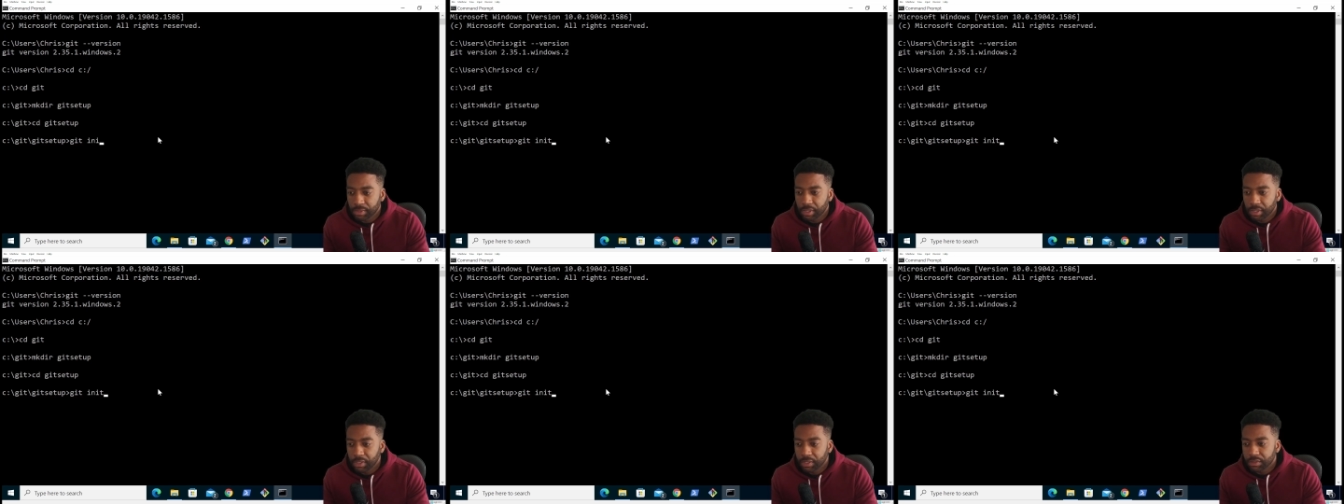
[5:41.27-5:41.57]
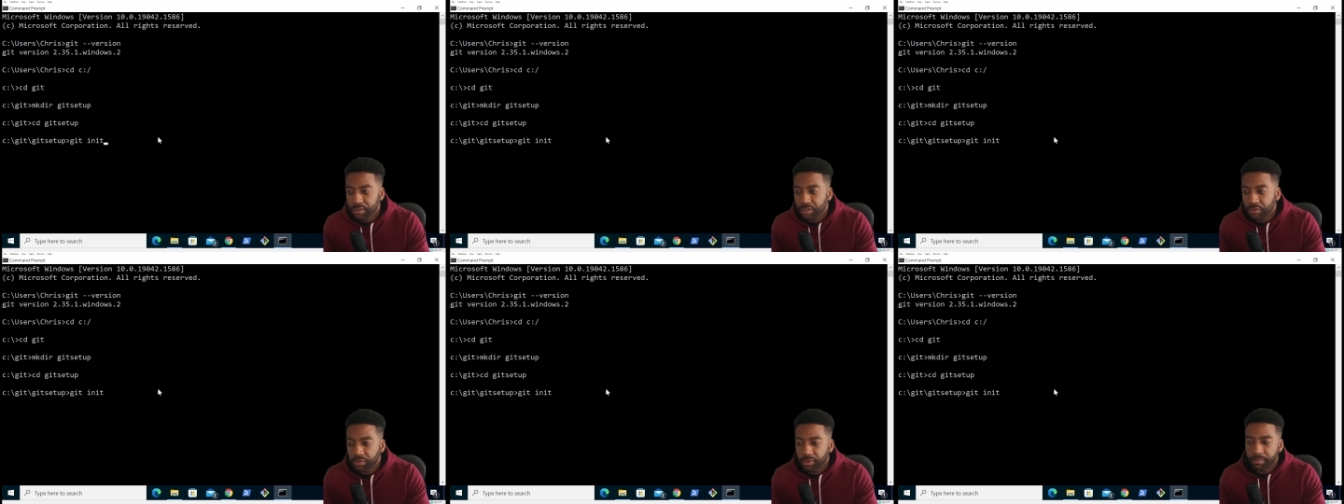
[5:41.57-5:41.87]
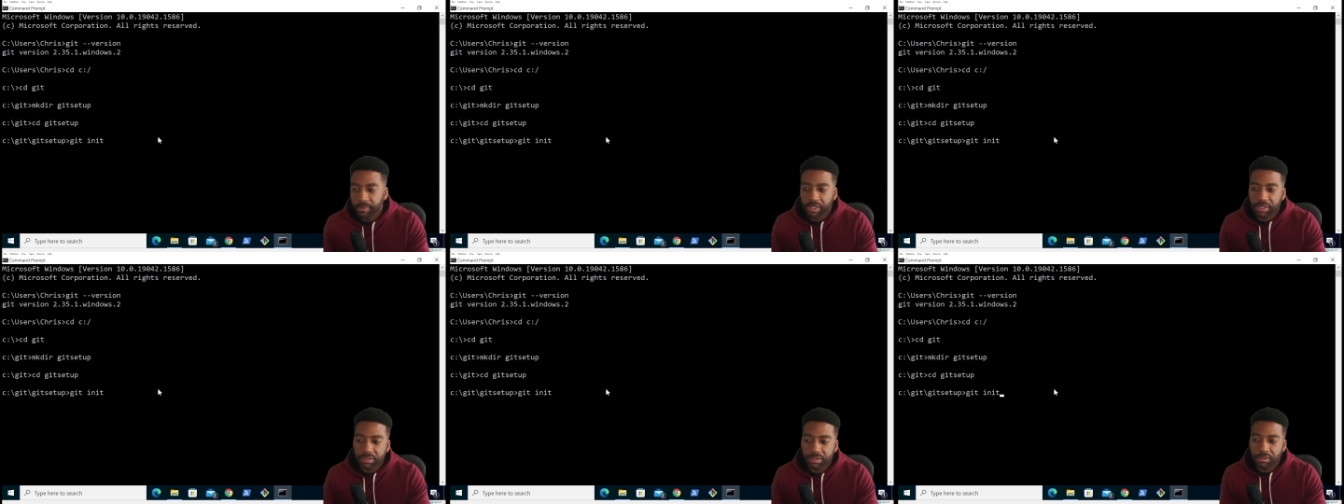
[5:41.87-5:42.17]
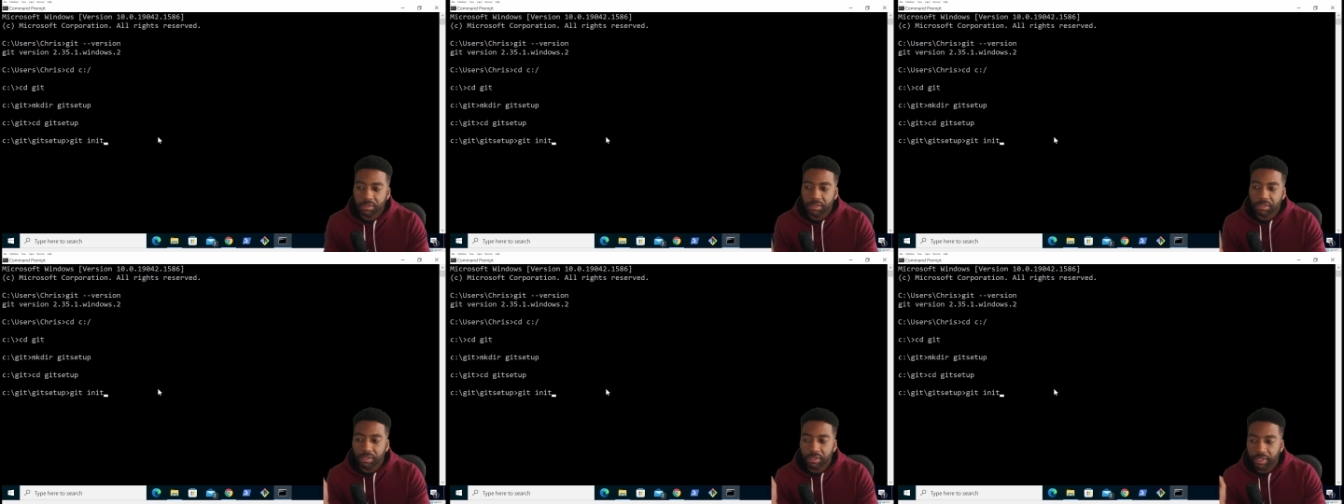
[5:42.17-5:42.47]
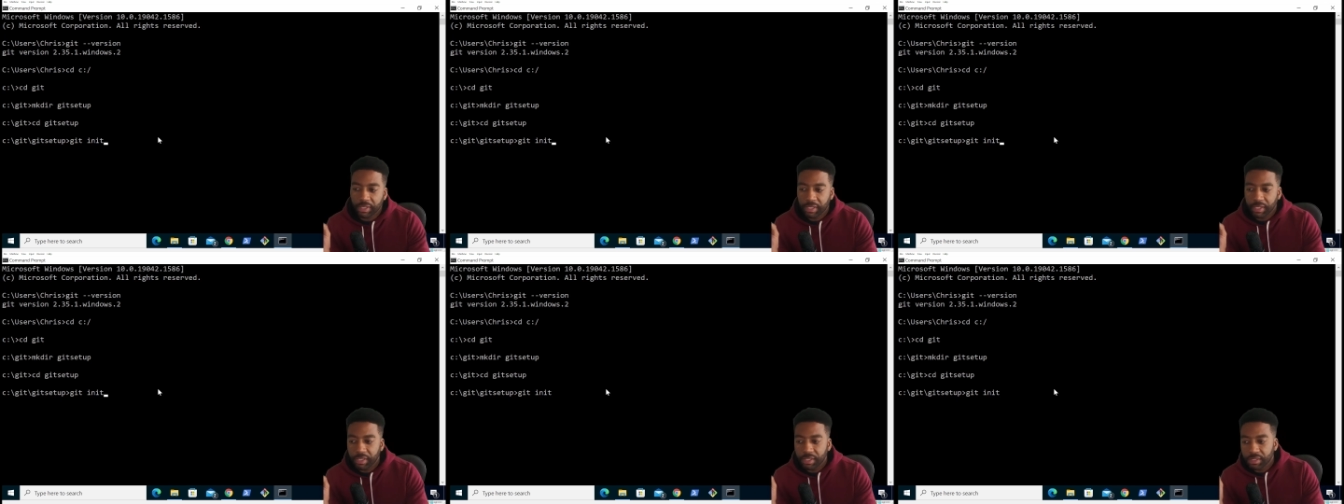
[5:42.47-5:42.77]
So you want to make sure you're
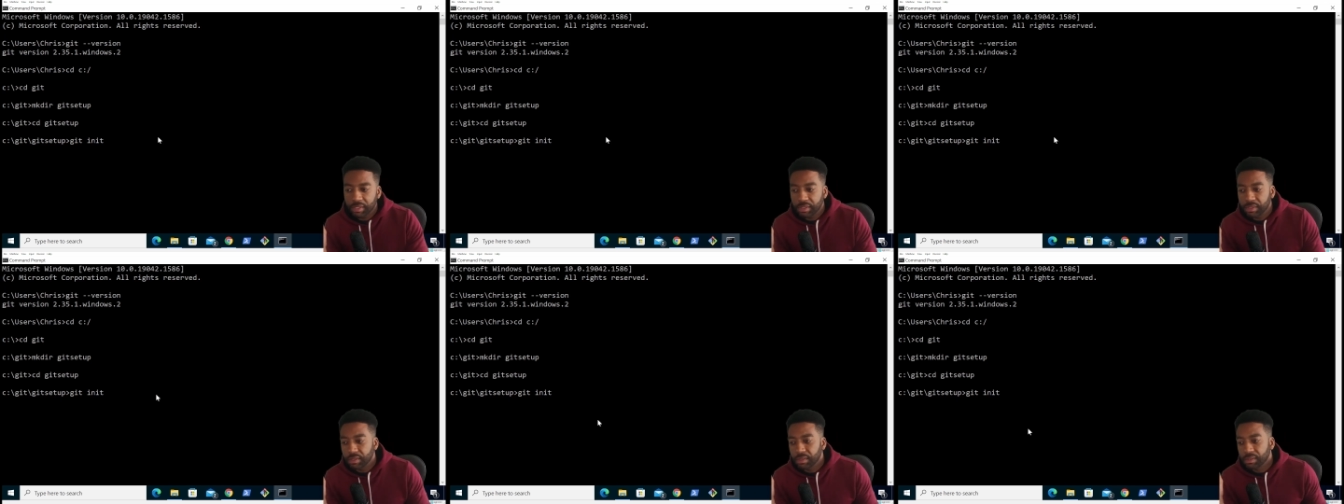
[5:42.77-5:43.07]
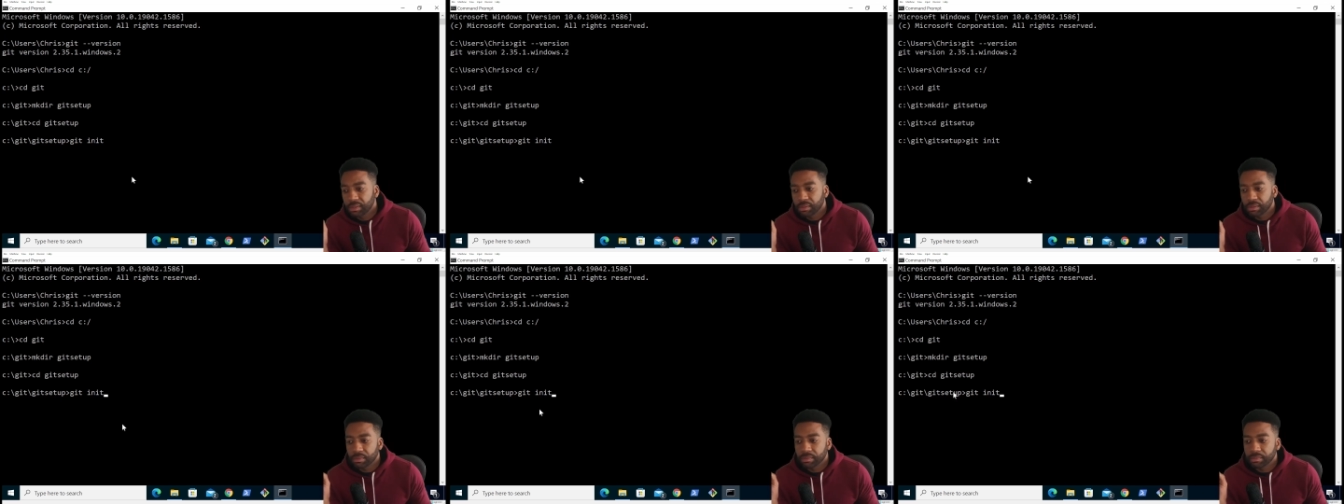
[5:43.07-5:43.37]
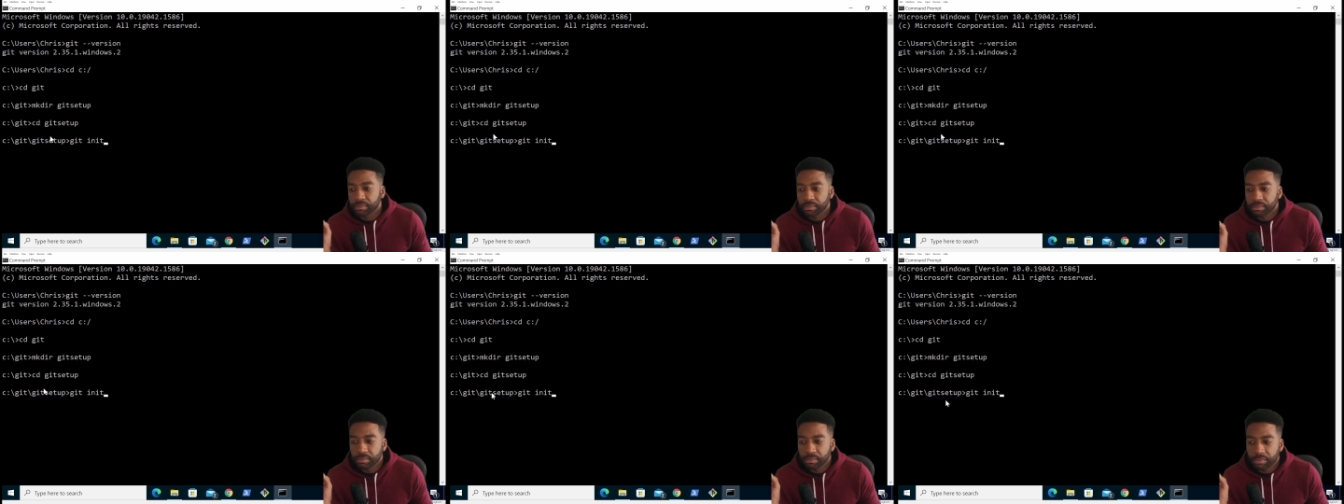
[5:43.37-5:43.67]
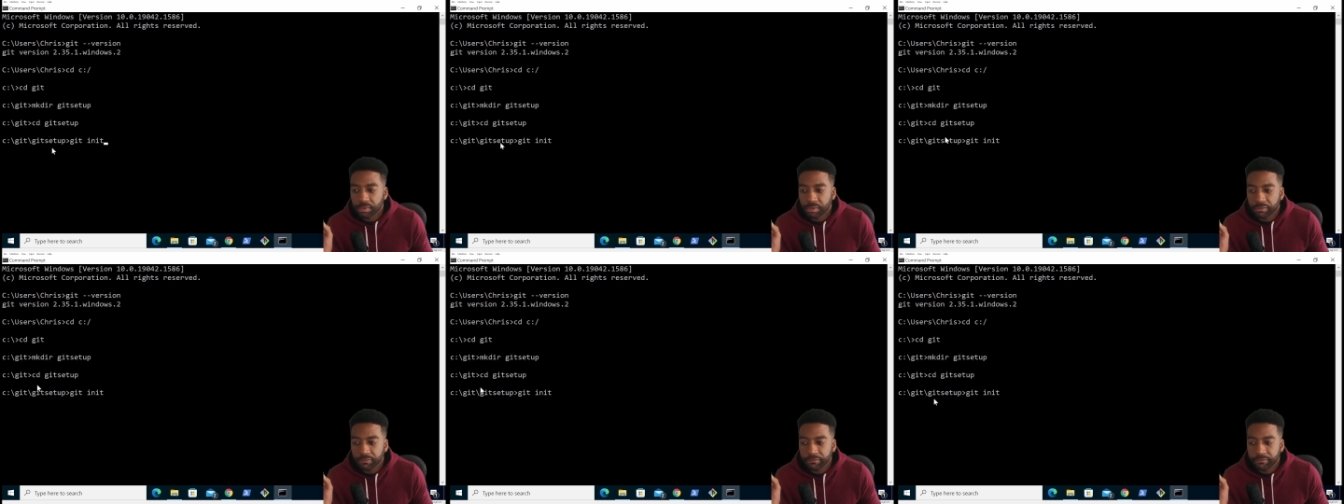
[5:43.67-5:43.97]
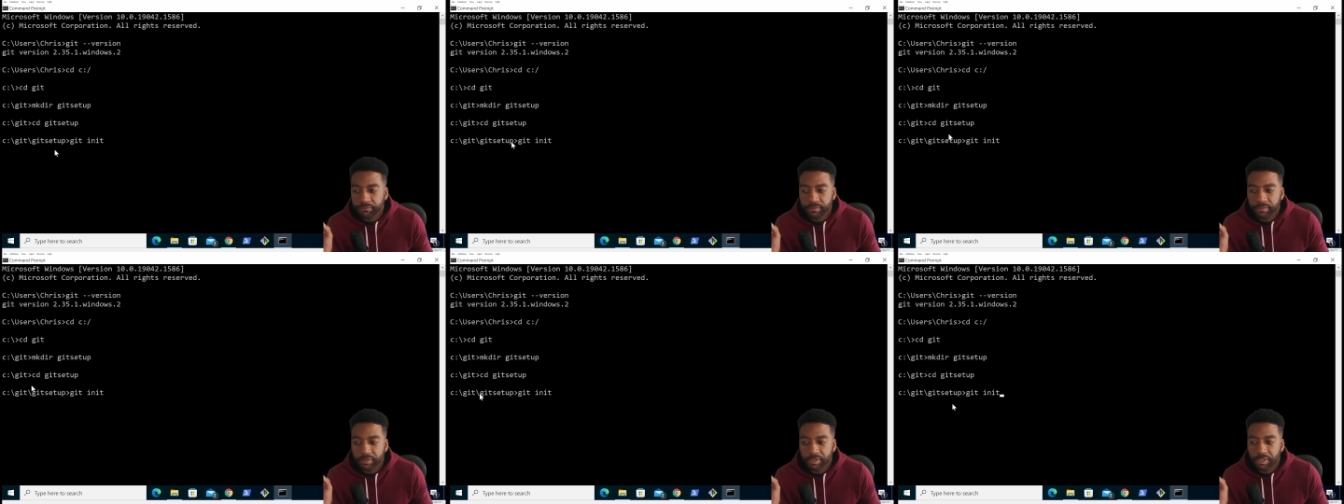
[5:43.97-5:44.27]
in
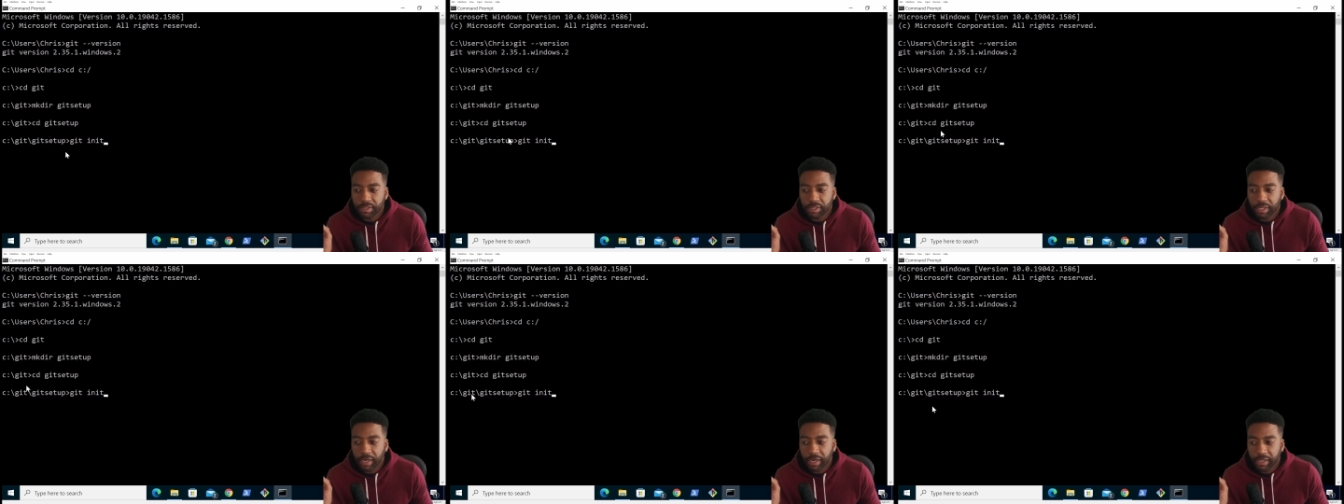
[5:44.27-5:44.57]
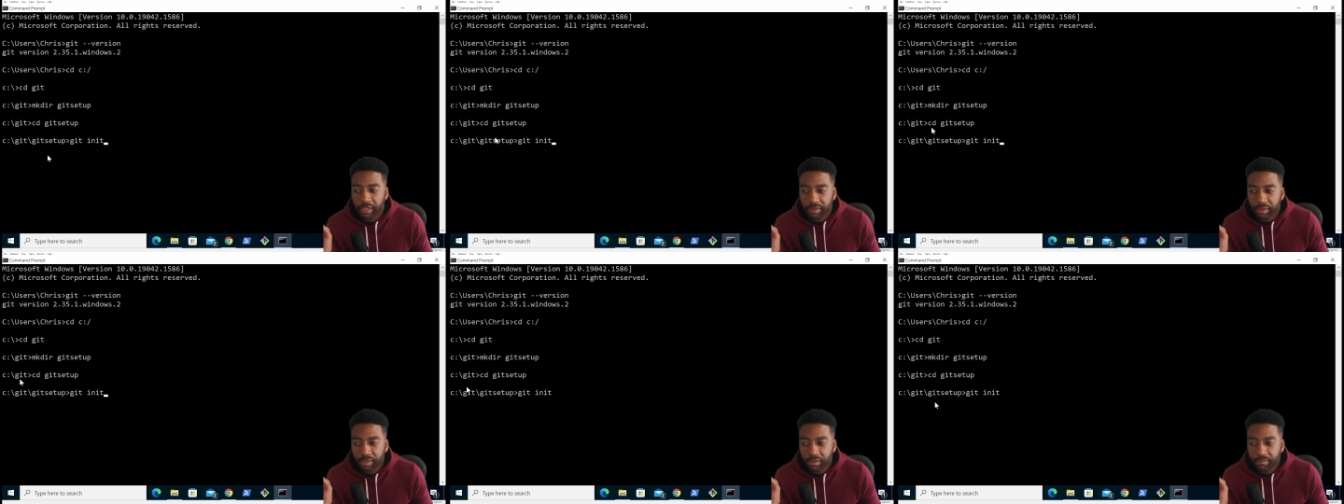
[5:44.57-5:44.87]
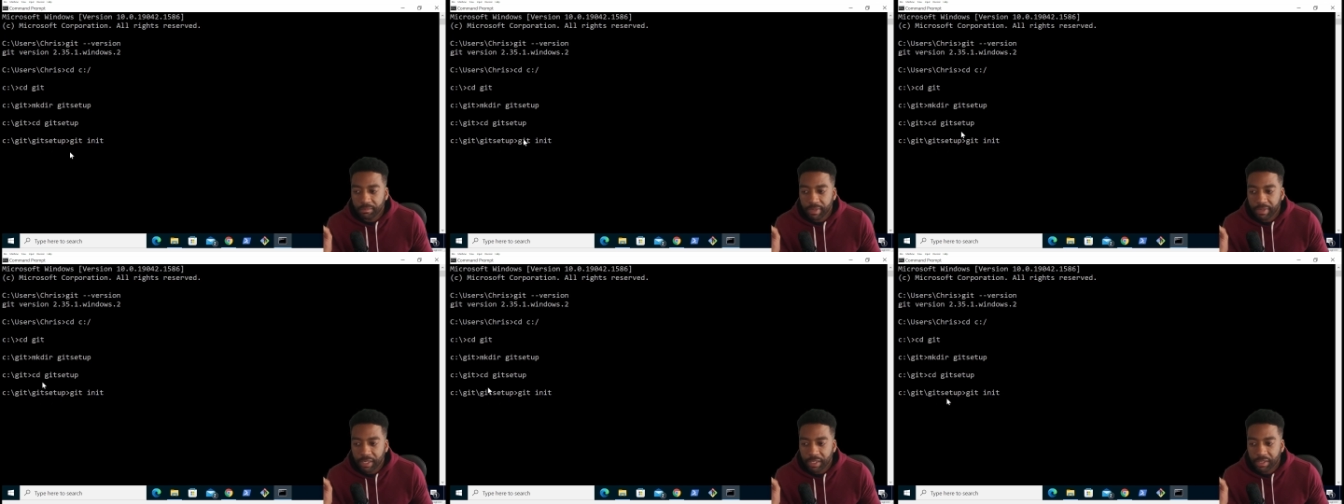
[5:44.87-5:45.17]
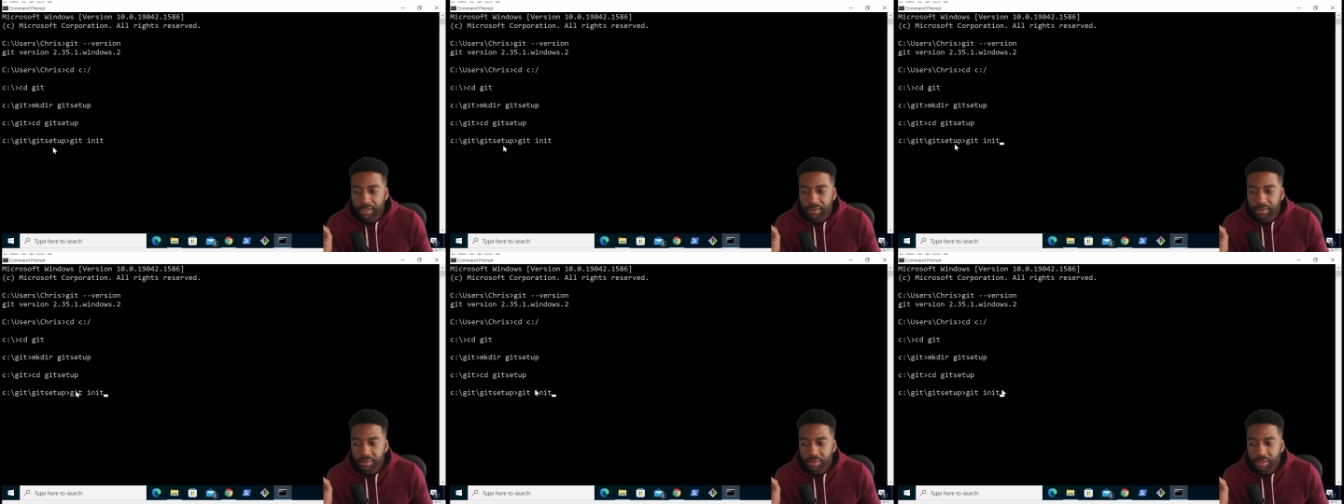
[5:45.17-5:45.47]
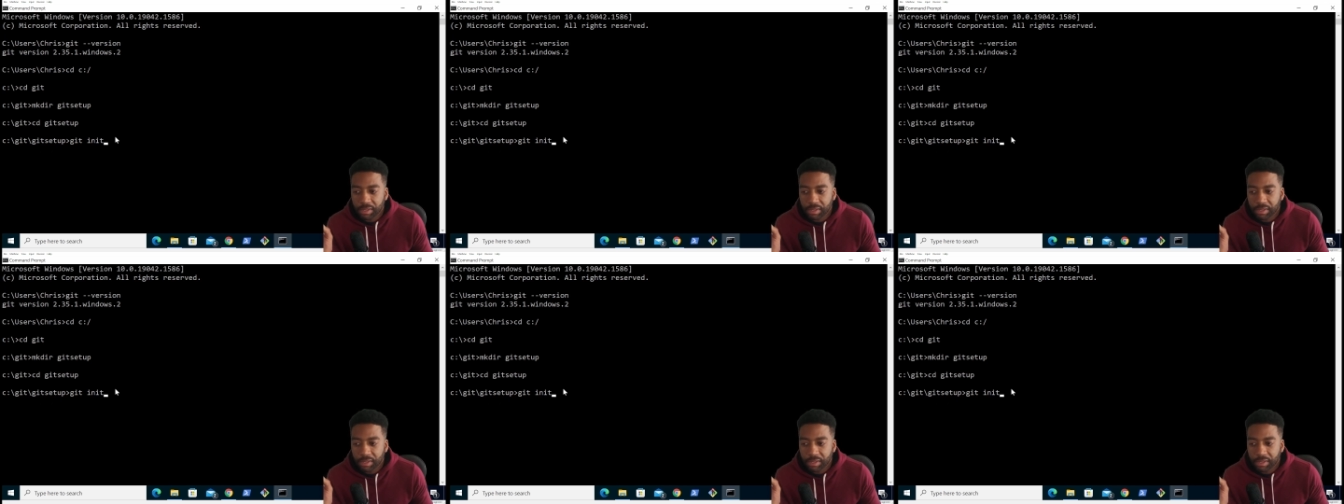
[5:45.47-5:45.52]
the directory you made,